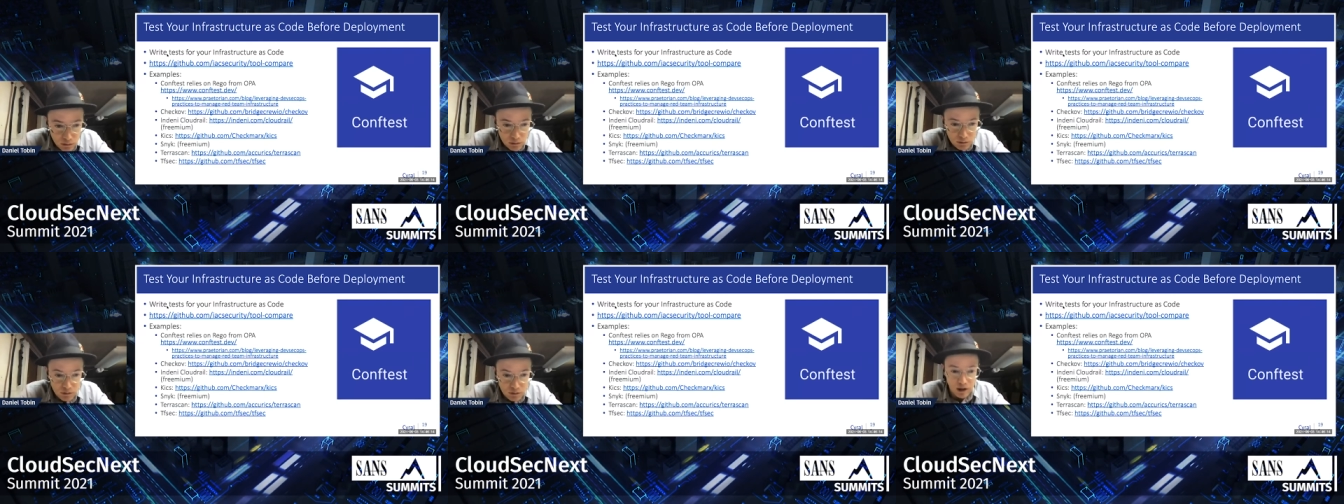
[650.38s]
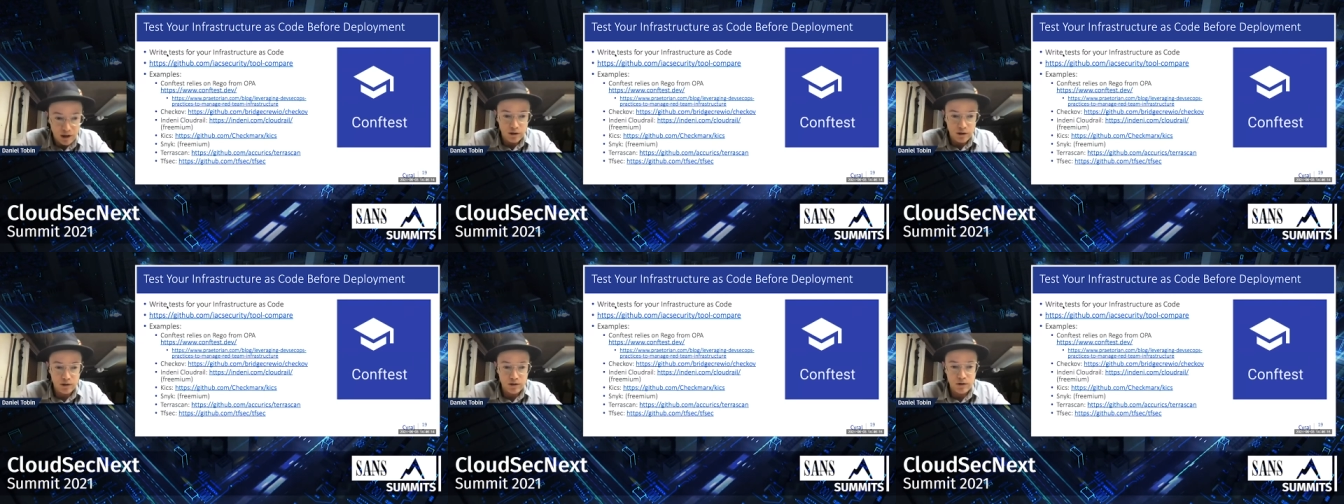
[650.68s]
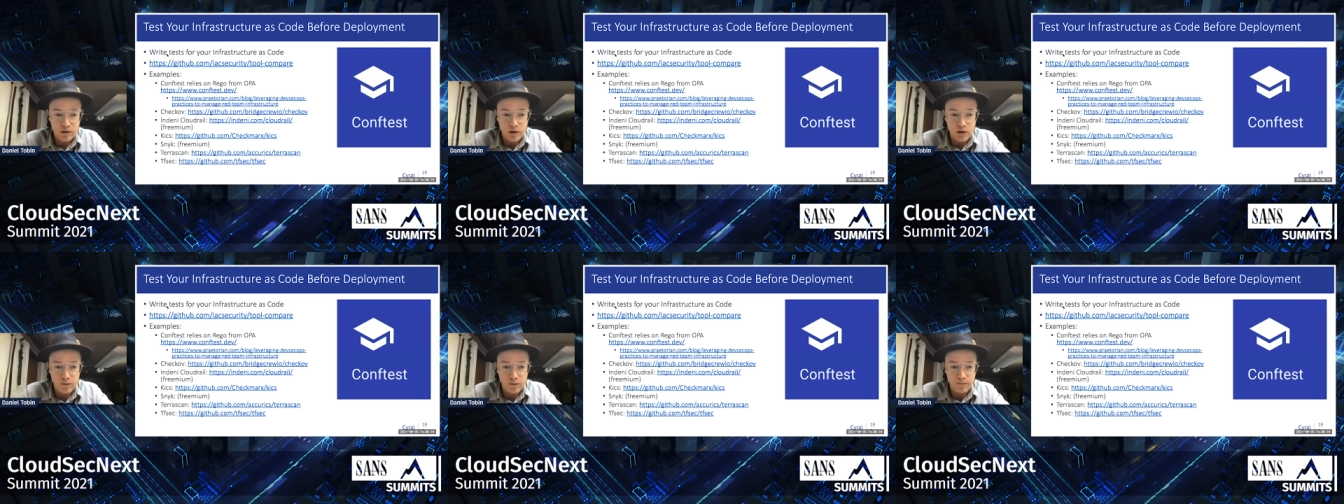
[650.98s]

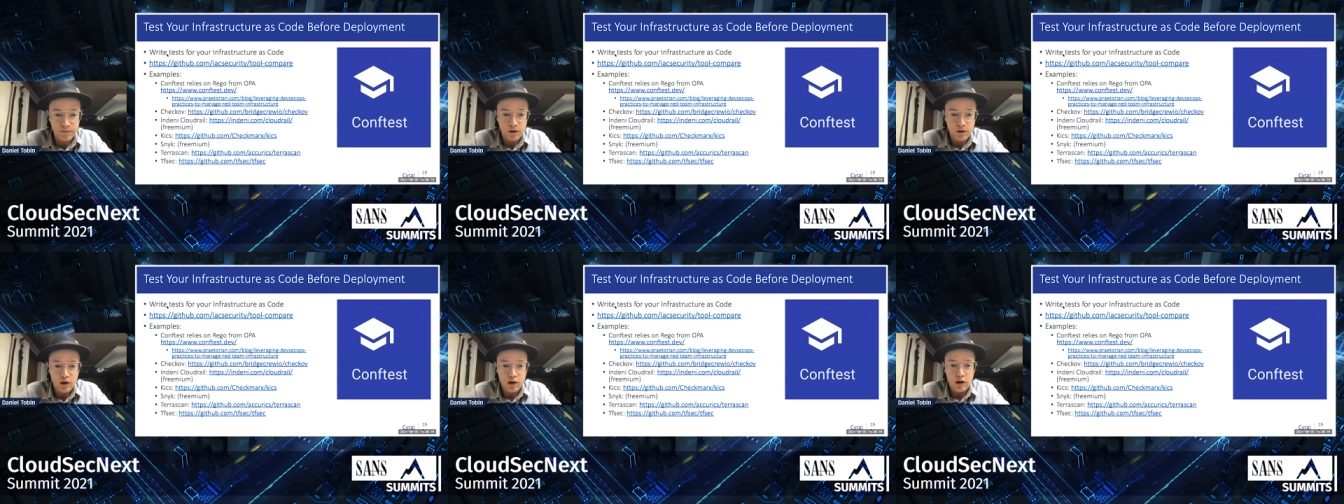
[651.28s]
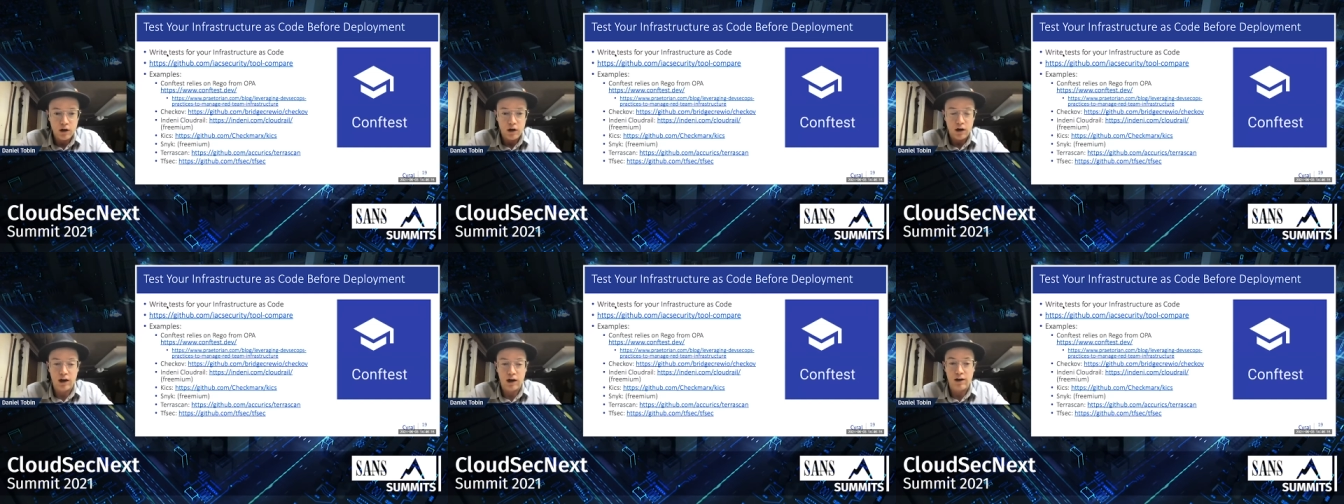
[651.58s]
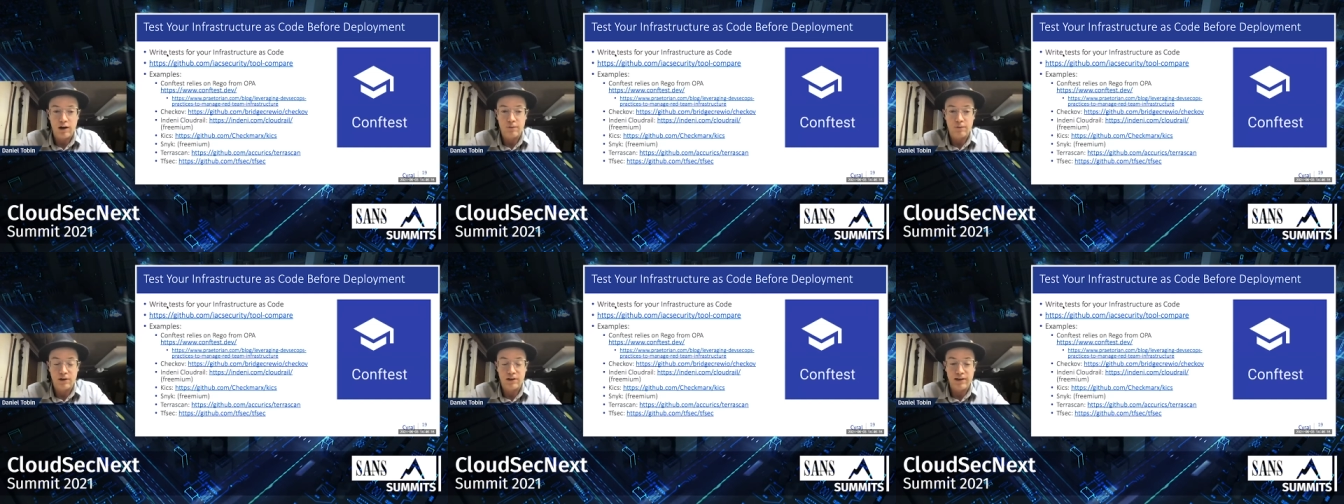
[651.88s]
Leitersdorf
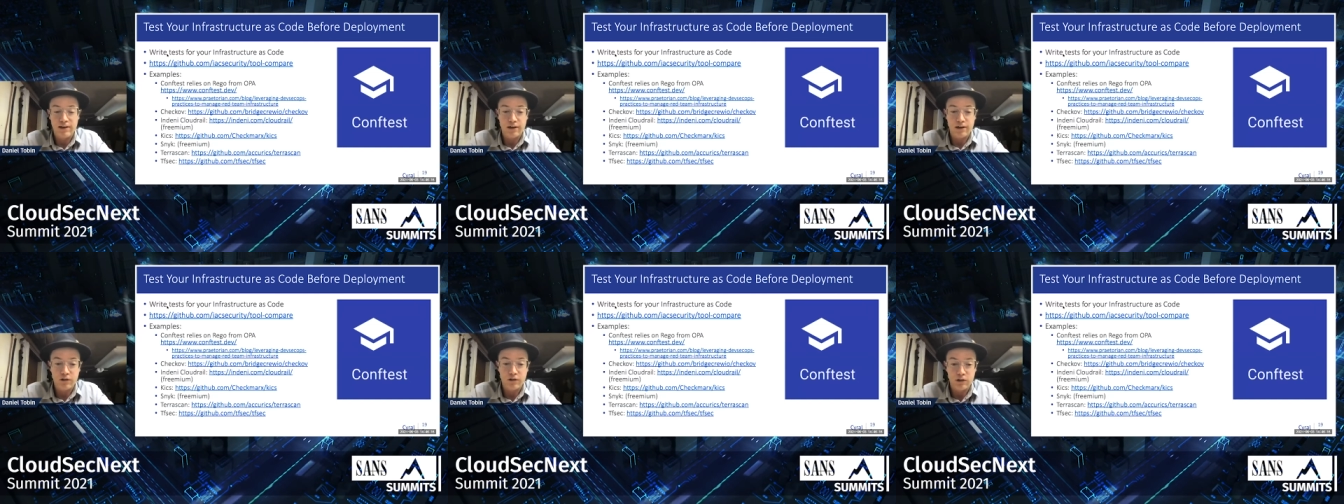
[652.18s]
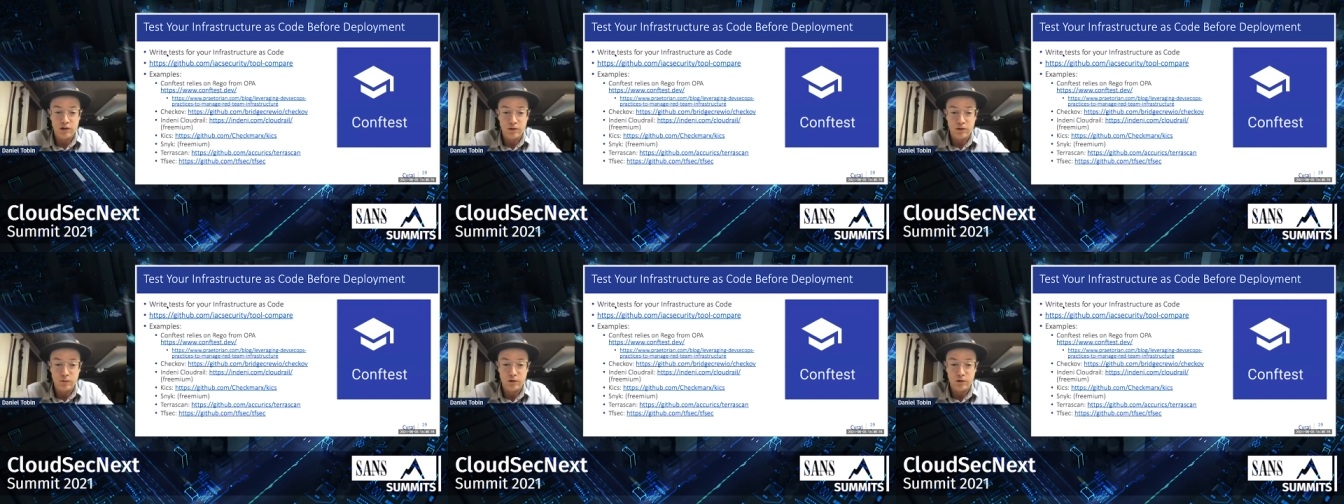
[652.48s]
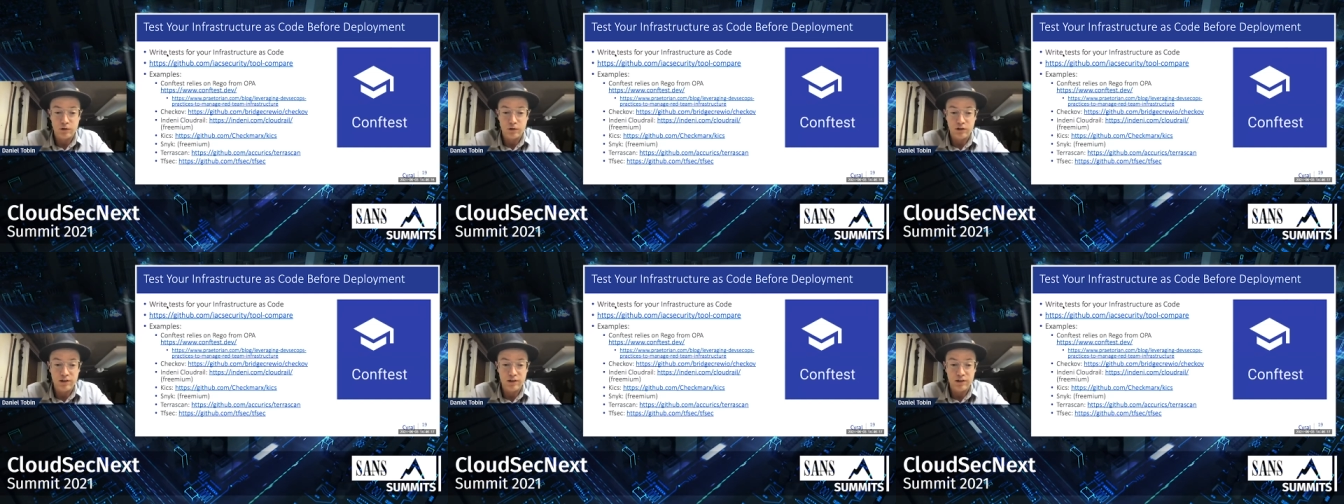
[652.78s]
um, has actually just
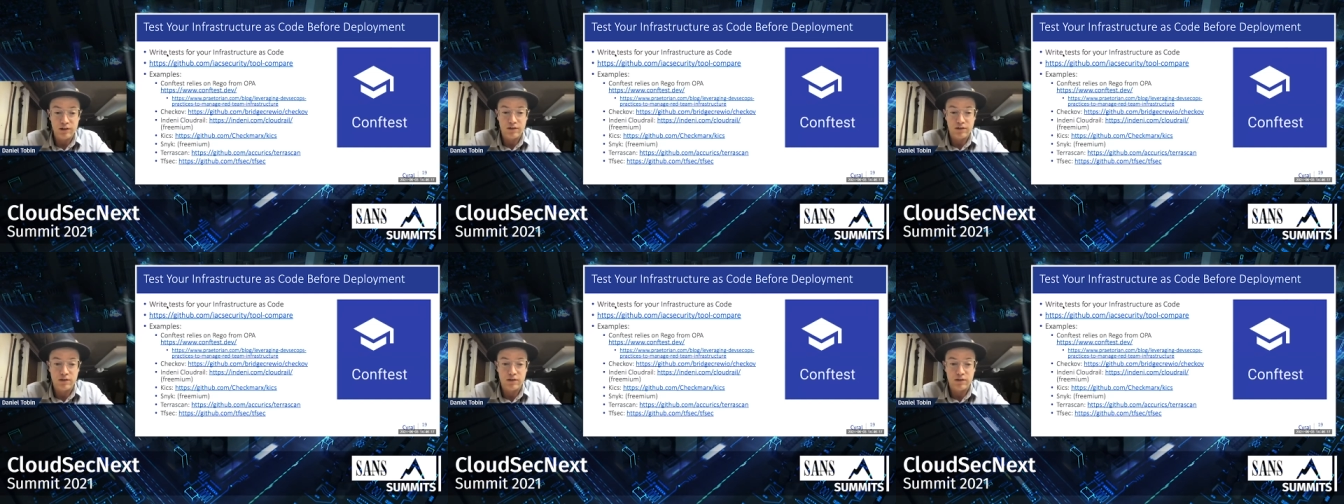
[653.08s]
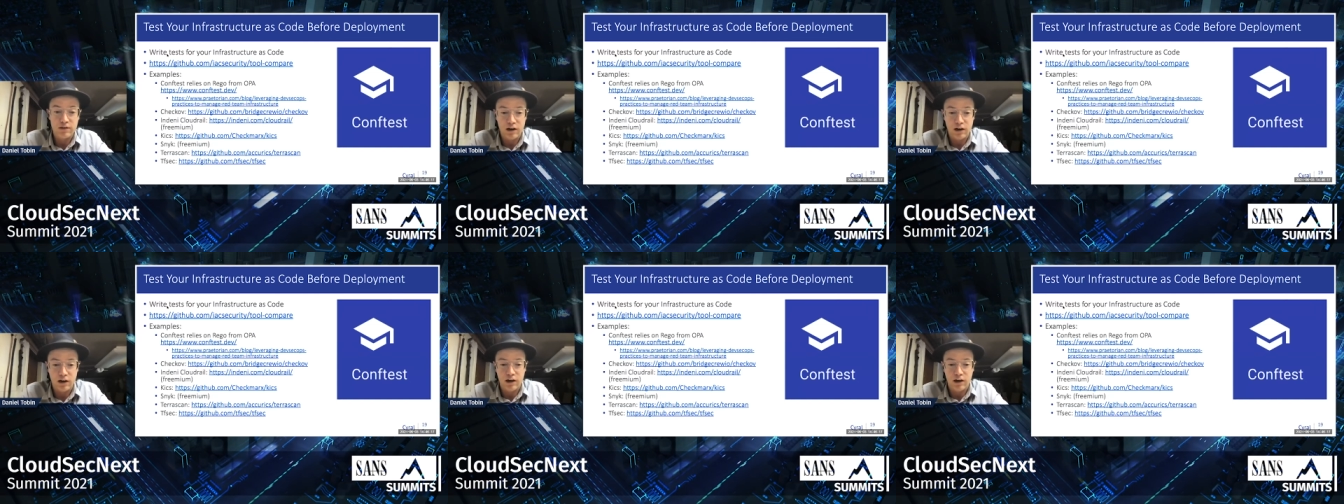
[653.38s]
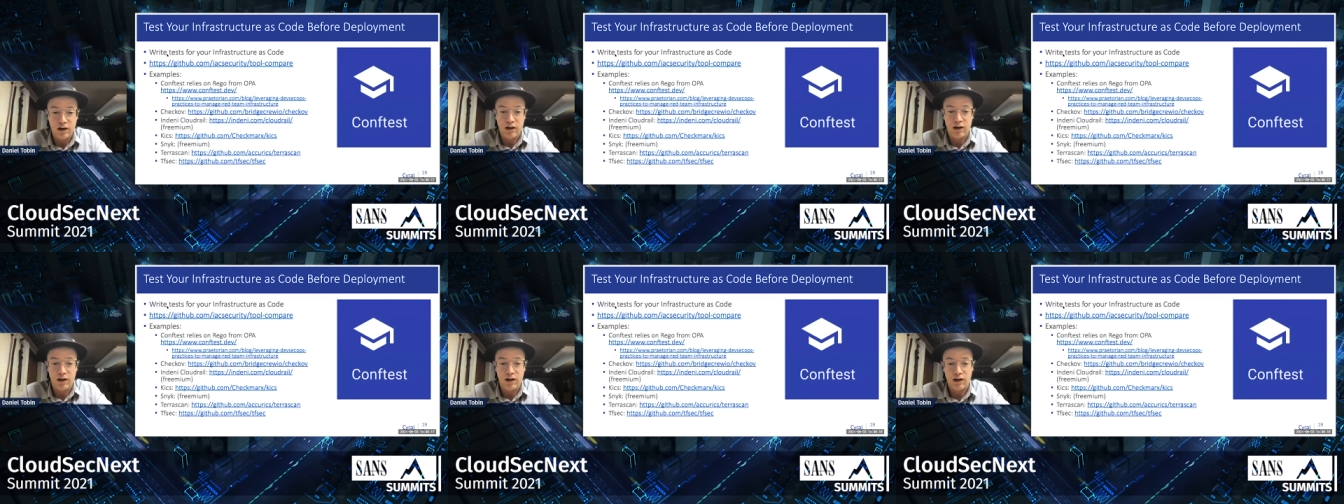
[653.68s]
released
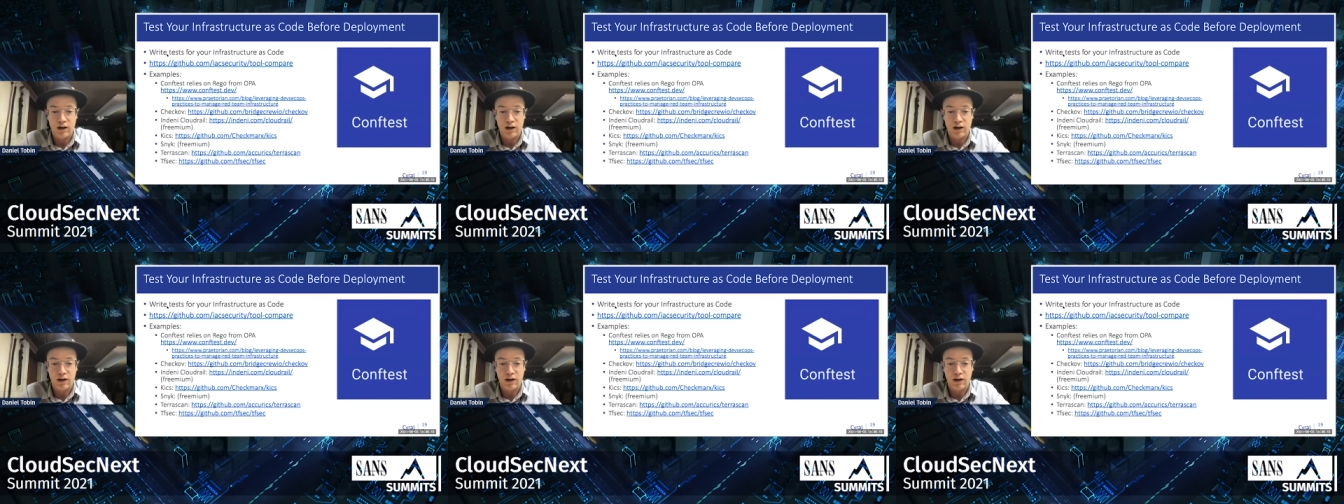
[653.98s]
a uh,